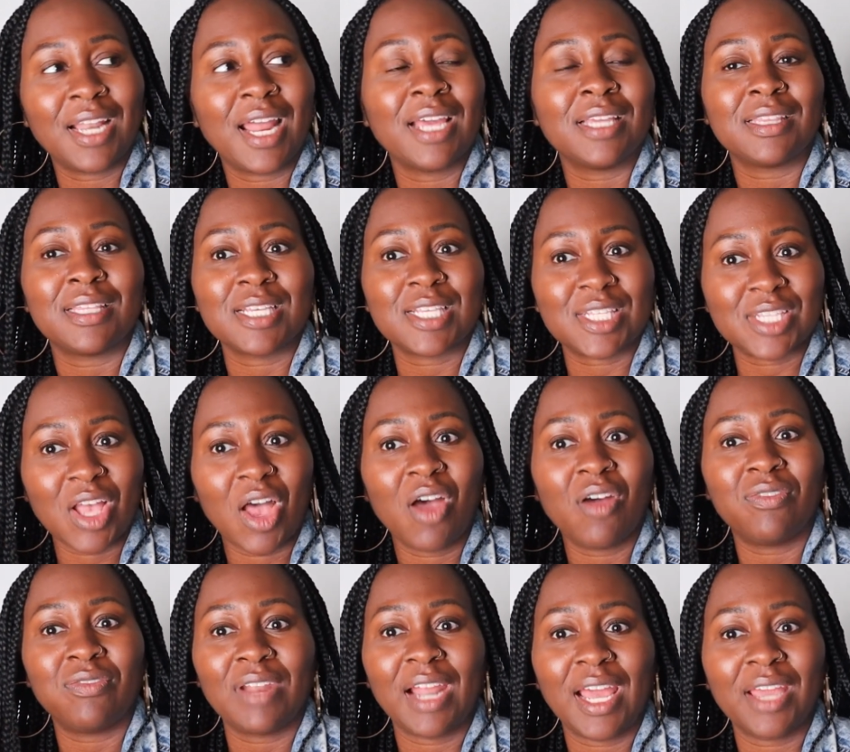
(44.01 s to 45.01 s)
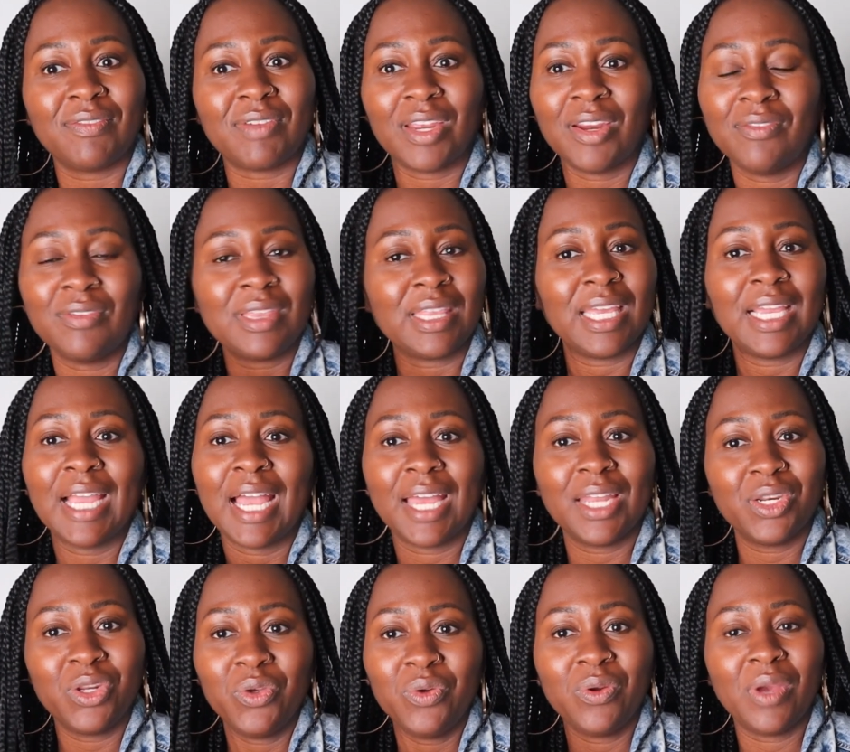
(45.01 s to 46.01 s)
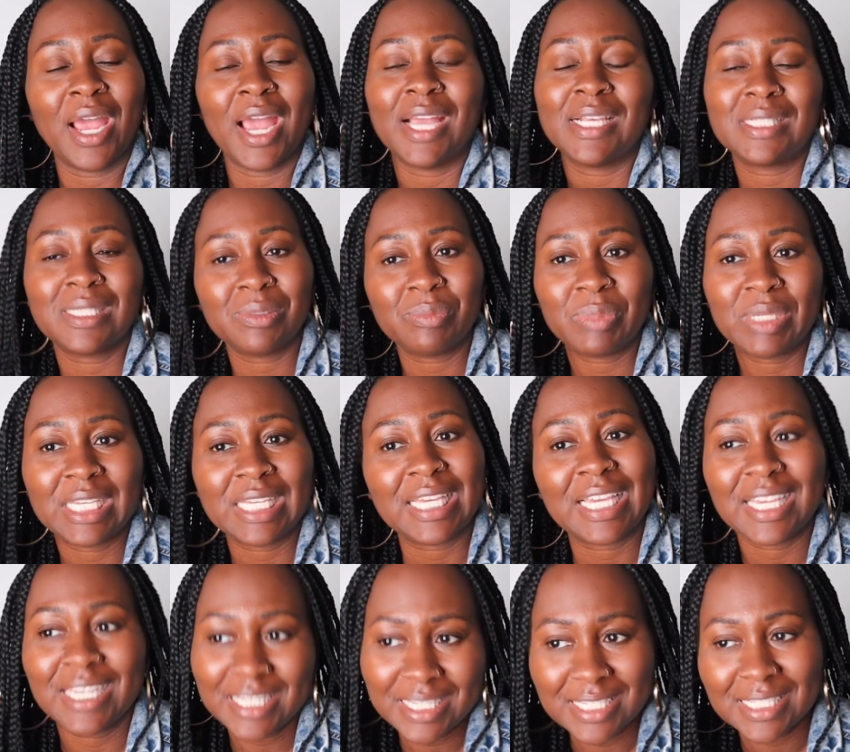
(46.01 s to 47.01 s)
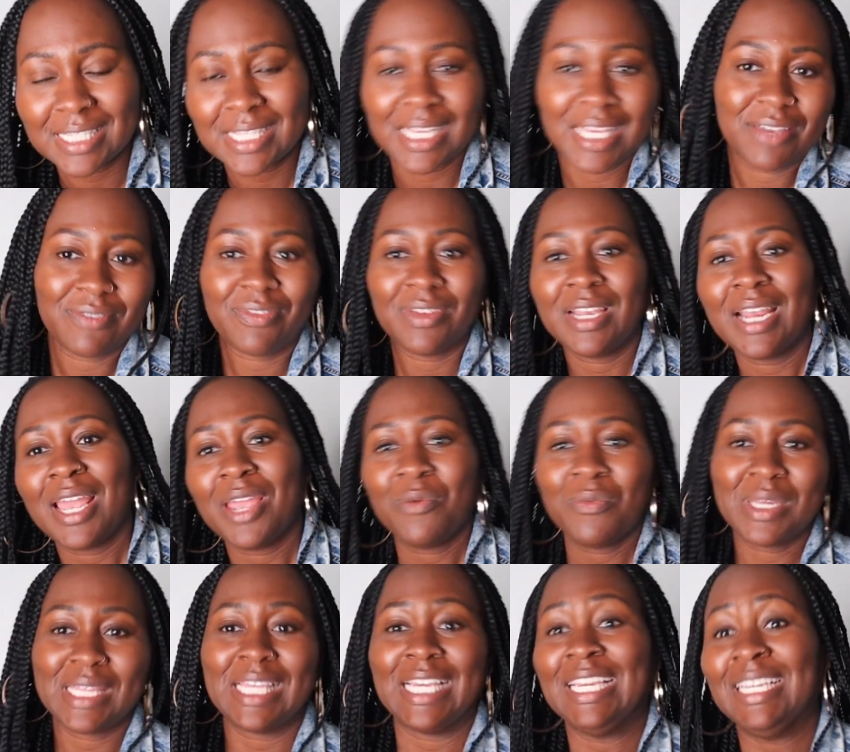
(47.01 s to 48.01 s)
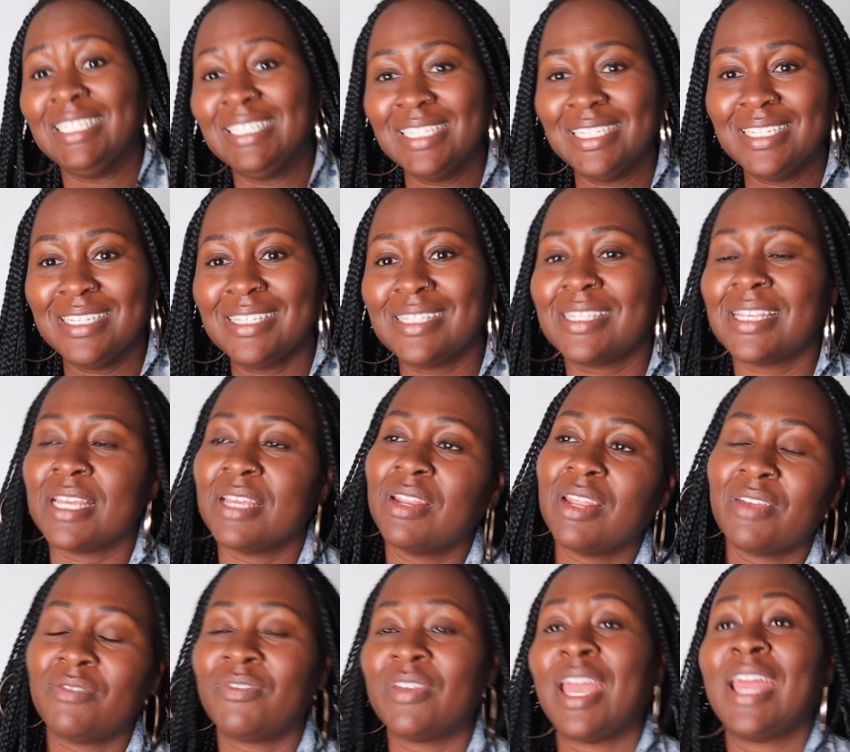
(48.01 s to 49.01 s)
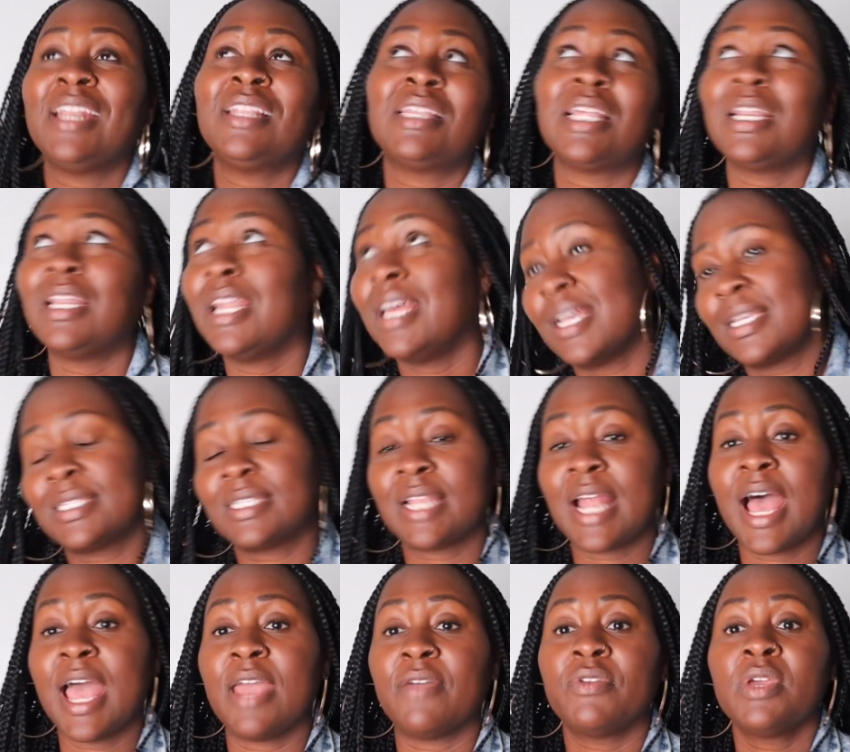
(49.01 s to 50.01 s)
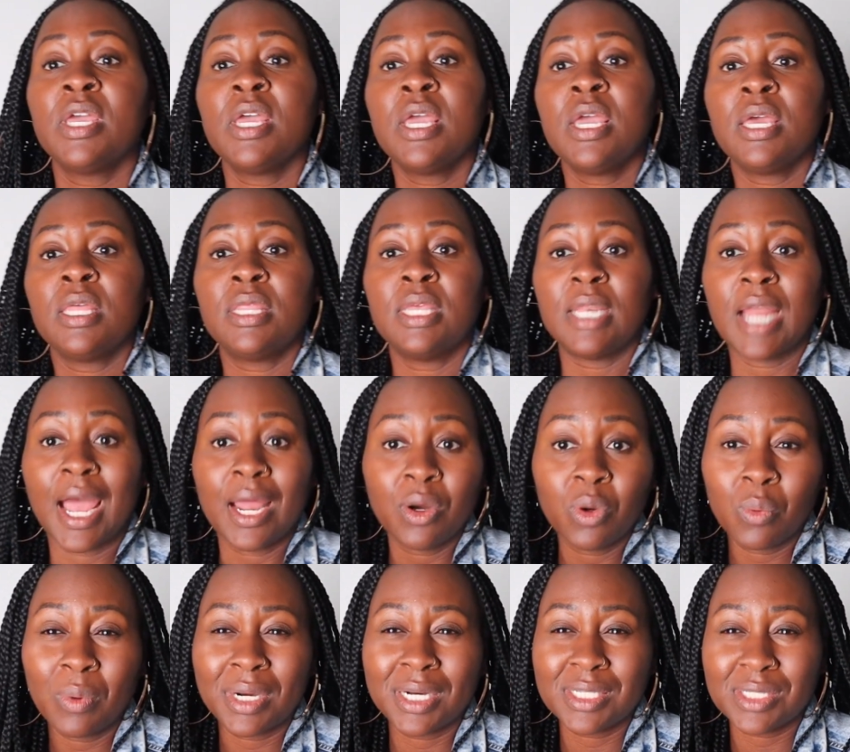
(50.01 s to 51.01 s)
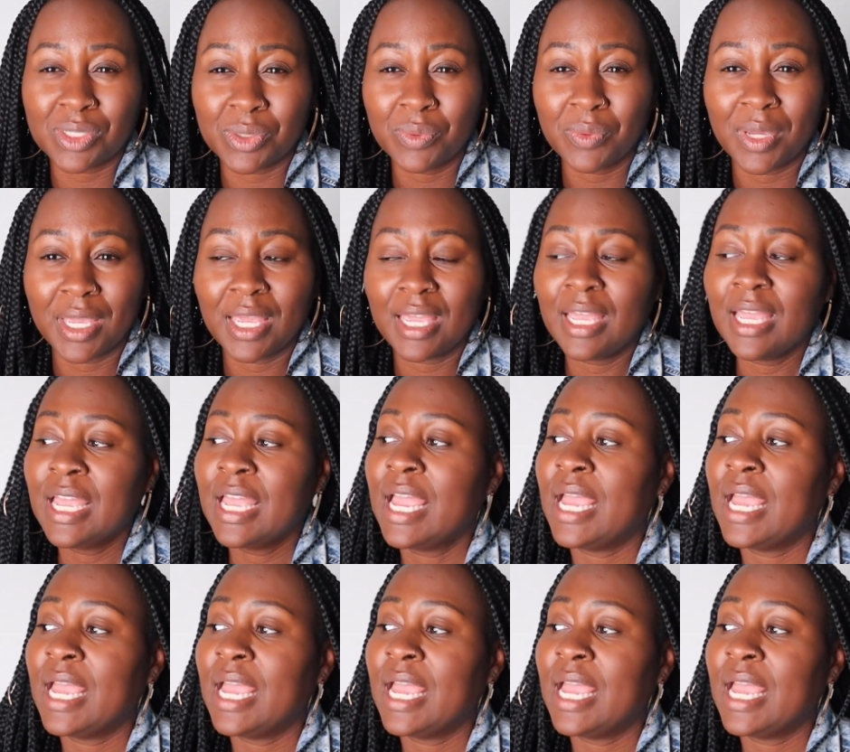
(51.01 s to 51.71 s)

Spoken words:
Like the soft life, everything I do has to be easy. If it ain't with ease, and if it ain't the Lux life, then I don't want to do it.